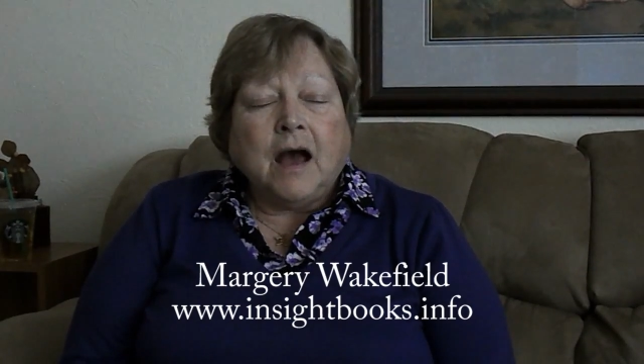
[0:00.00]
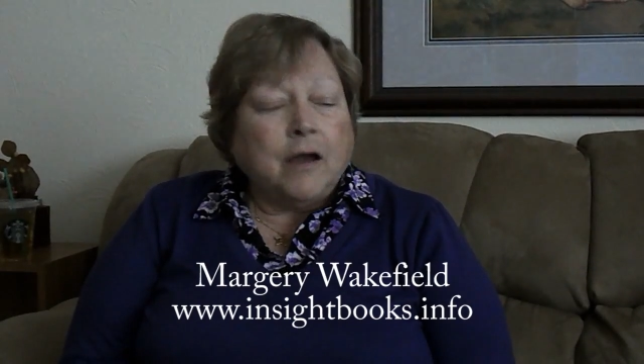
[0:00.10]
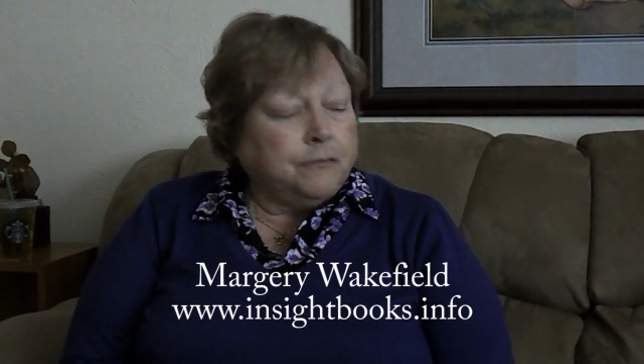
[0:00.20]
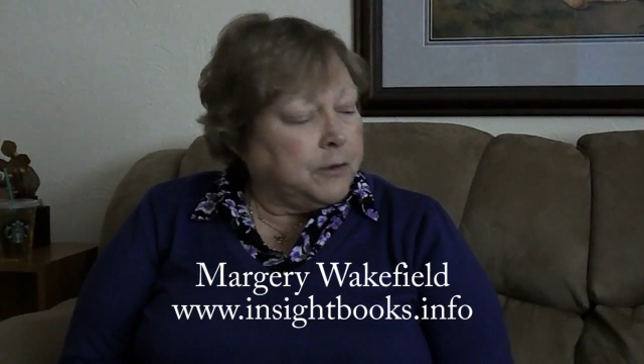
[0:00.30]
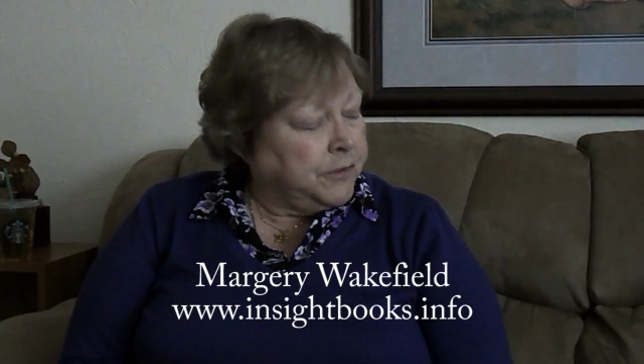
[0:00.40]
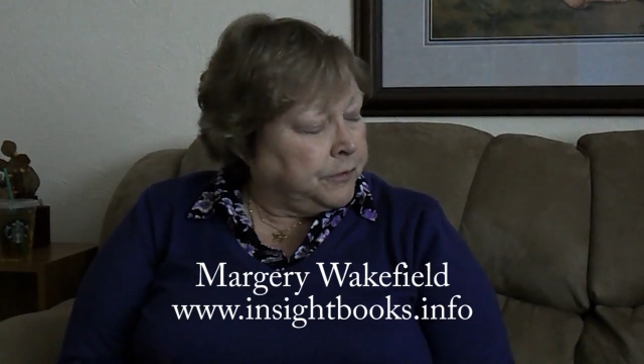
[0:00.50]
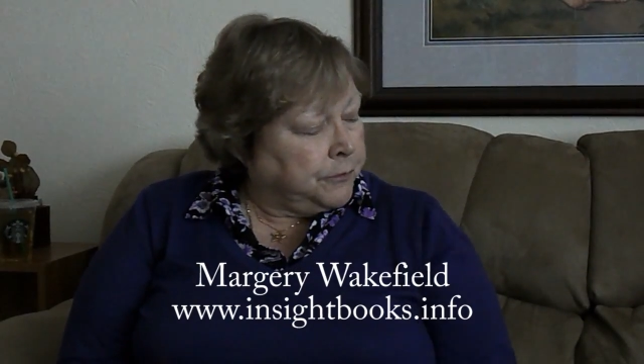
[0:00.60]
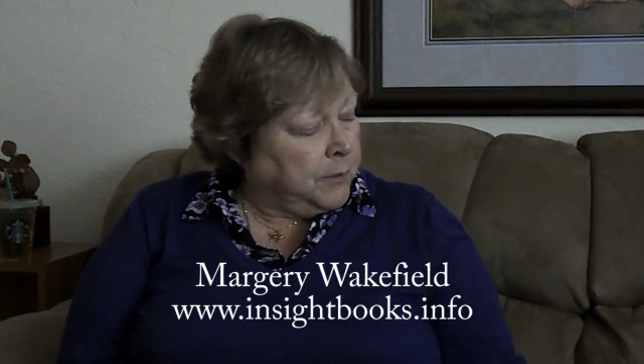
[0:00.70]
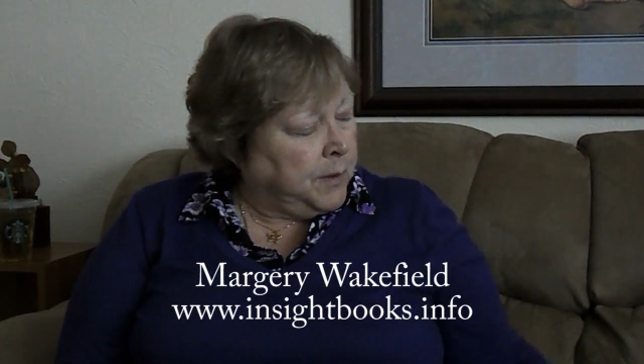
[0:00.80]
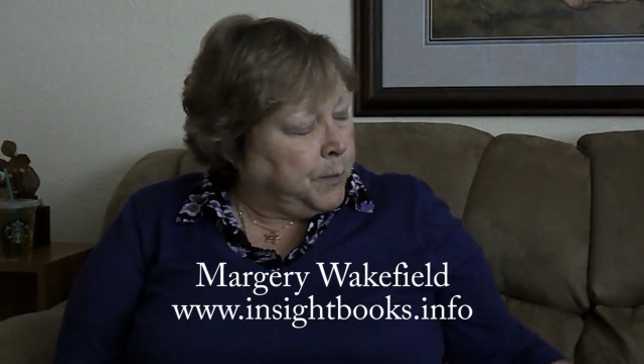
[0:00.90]
I've written
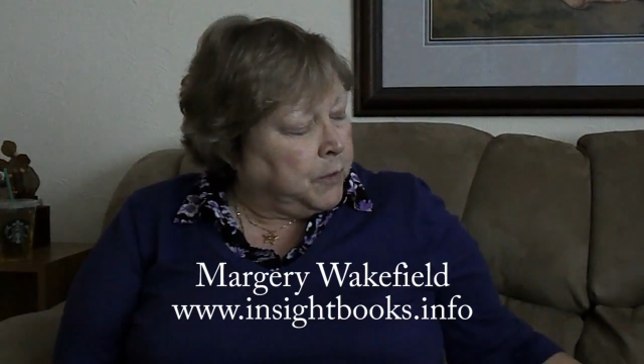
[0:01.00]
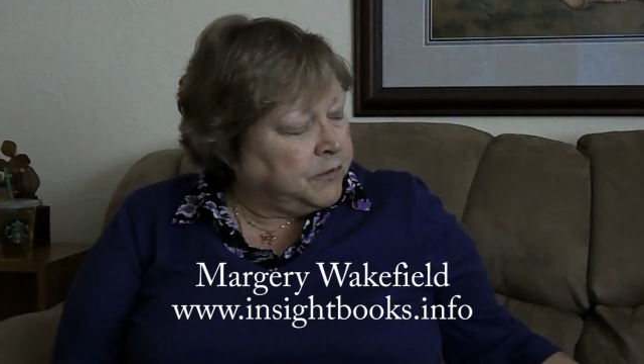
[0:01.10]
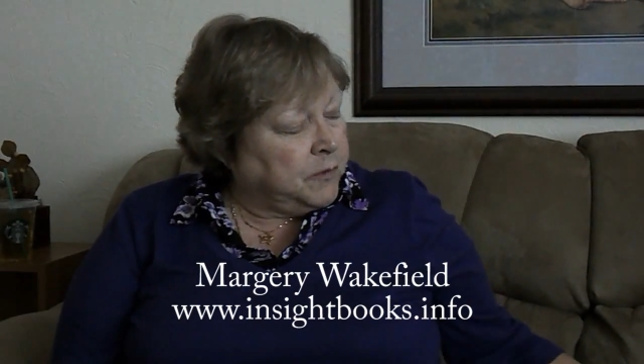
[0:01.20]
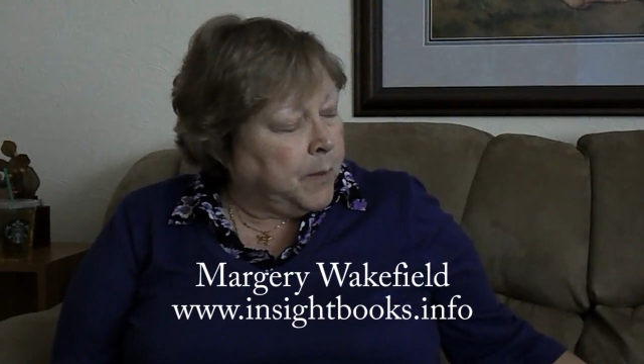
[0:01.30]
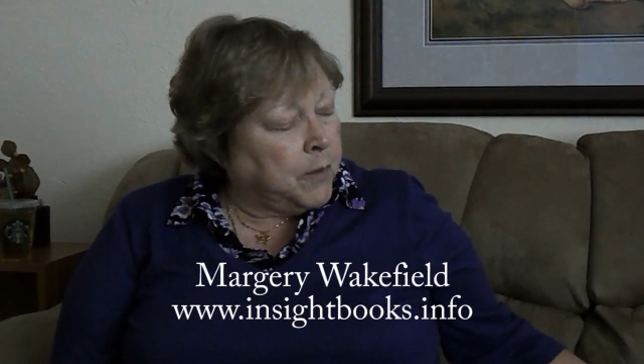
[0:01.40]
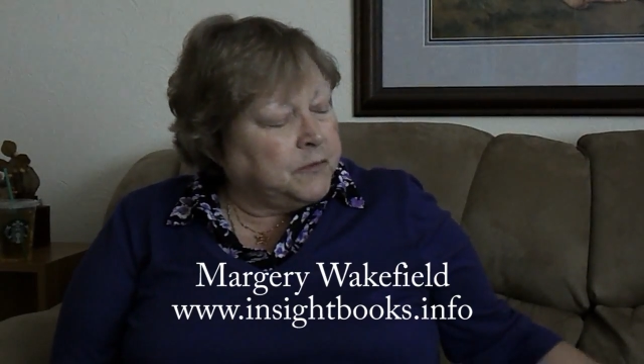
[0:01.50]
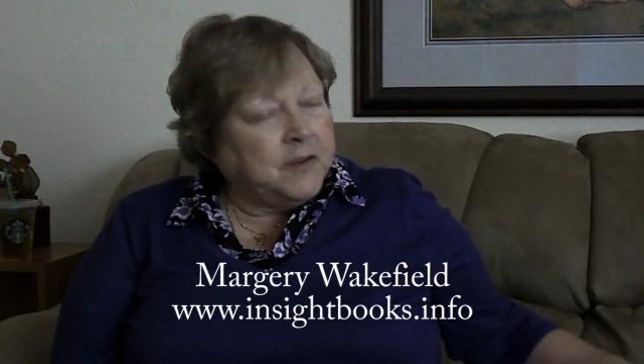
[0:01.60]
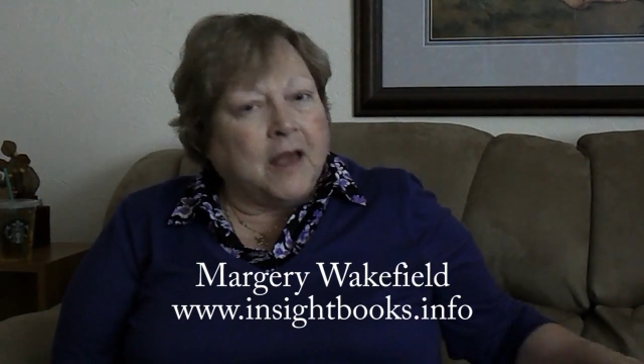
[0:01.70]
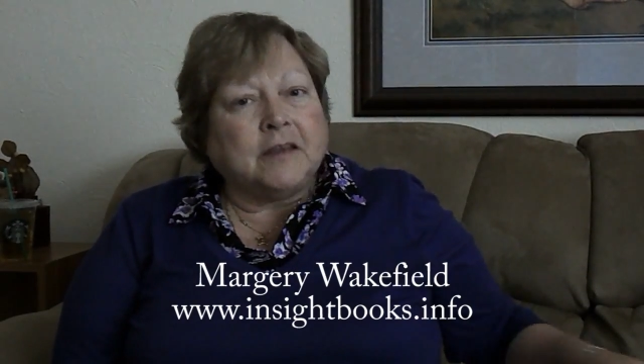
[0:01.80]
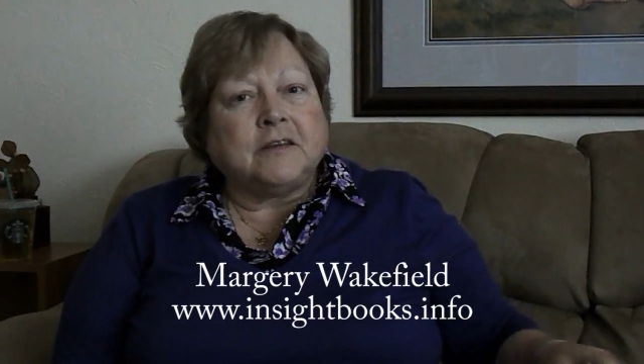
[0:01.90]
3 books about
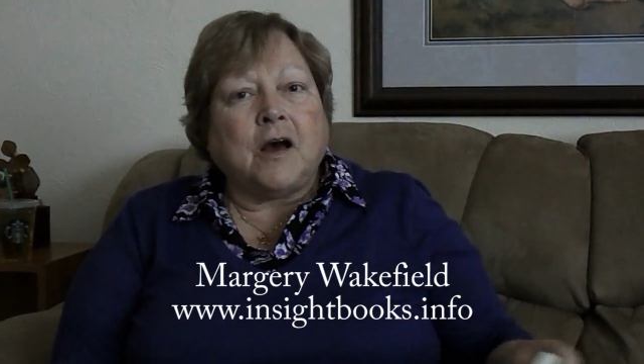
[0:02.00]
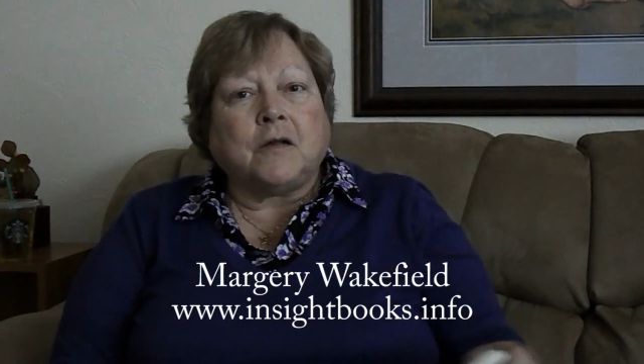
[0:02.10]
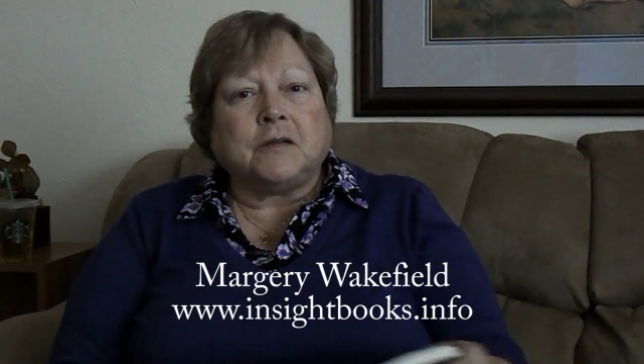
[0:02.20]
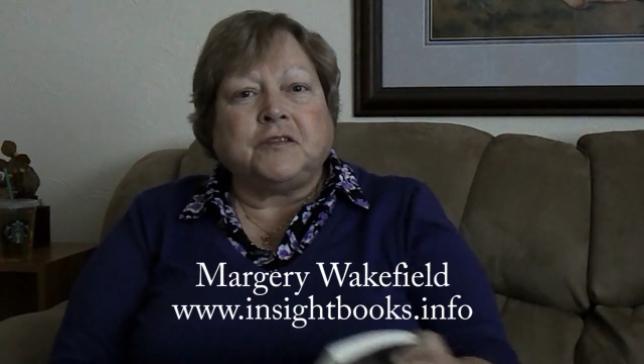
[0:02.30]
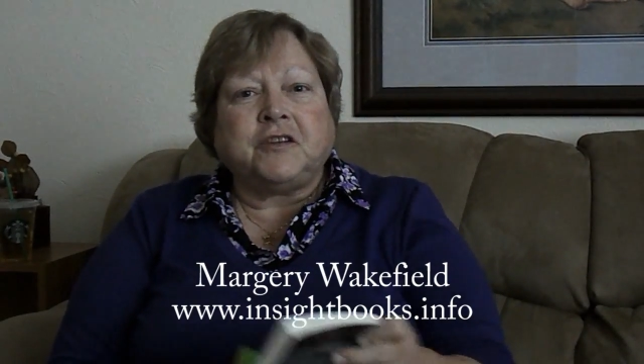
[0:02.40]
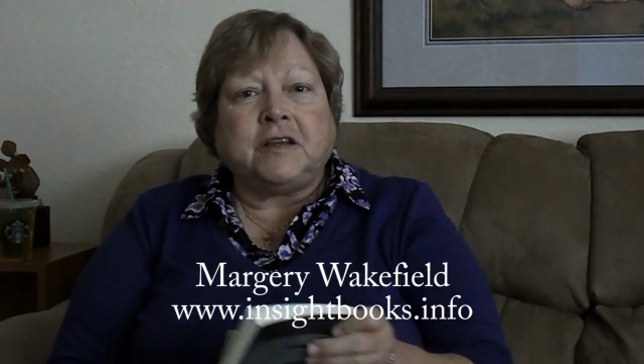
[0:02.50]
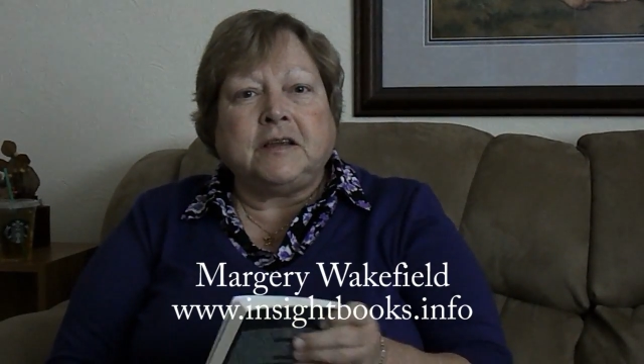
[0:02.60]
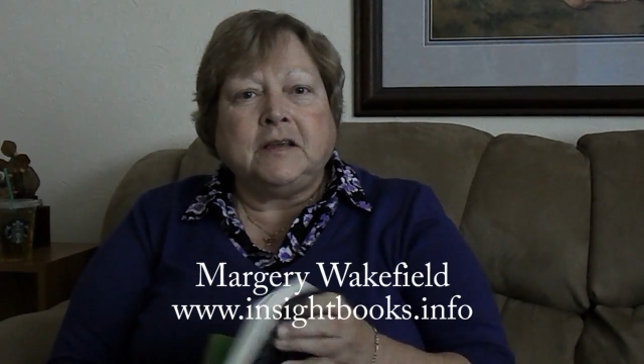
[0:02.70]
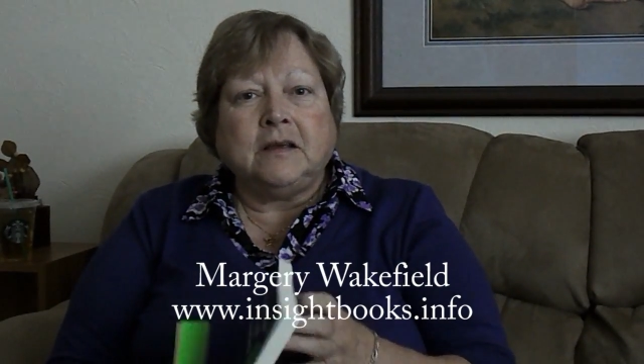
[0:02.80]
Scientology.